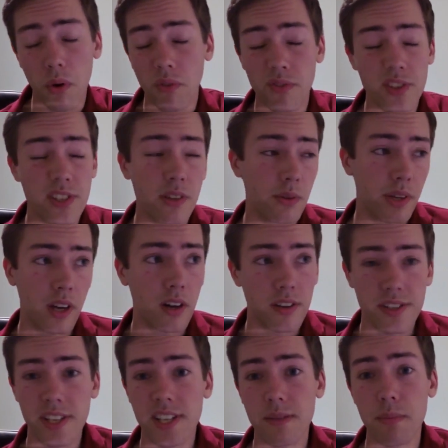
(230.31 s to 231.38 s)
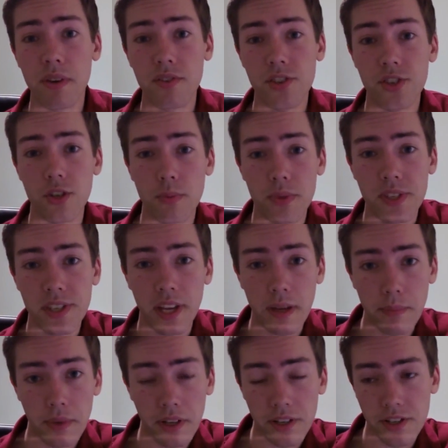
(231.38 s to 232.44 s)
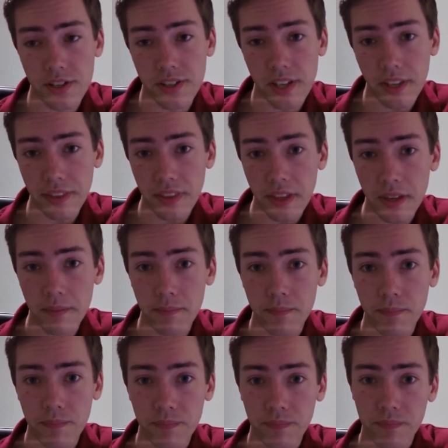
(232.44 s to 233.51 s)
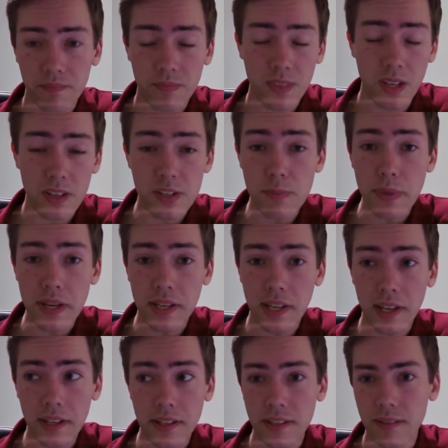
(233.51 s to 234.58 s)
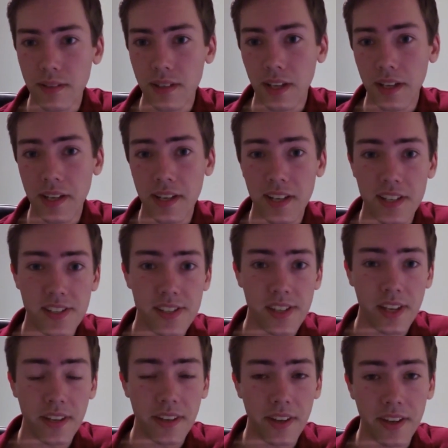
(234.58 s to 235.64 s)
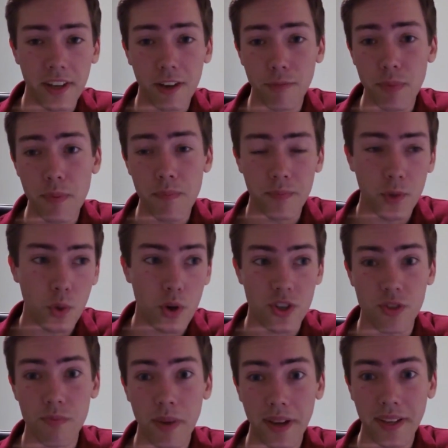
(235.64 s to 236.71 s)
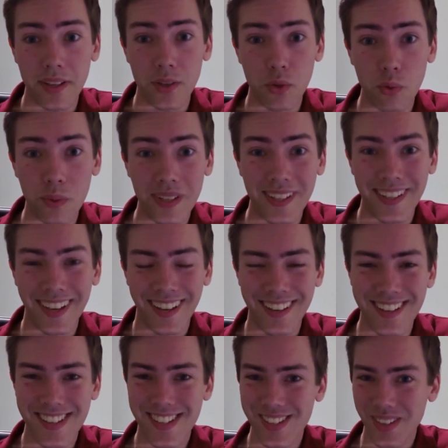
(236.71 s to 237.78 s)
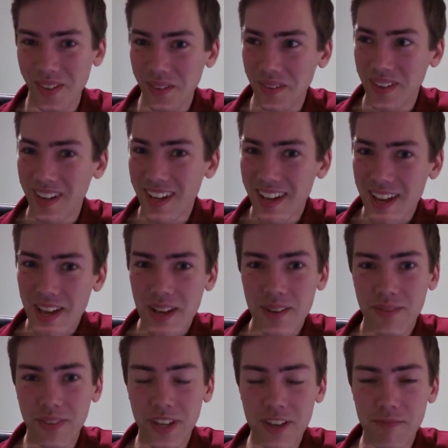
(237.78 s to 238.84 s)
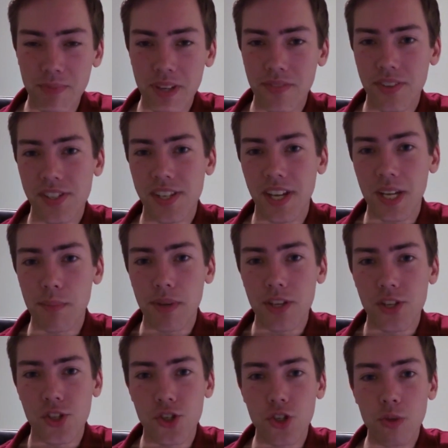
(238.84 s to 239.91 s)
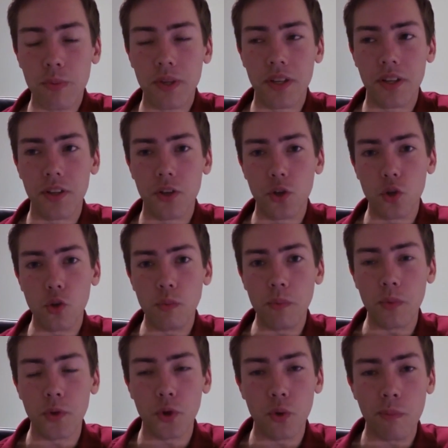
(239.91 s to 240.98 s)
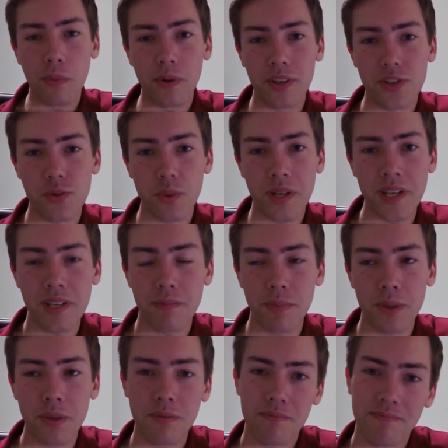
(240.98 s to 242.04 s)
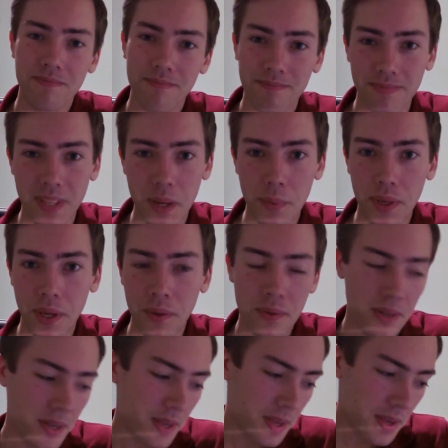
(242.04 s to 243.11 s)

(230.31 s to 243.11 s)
Well, obviously you'll get ice. That's a bit of a stupid statement I just said there. It's a bit late and it's Sunday and I've been question banking all weekend, so forgive me if I sound a bit stupider than normal this week, but there we go.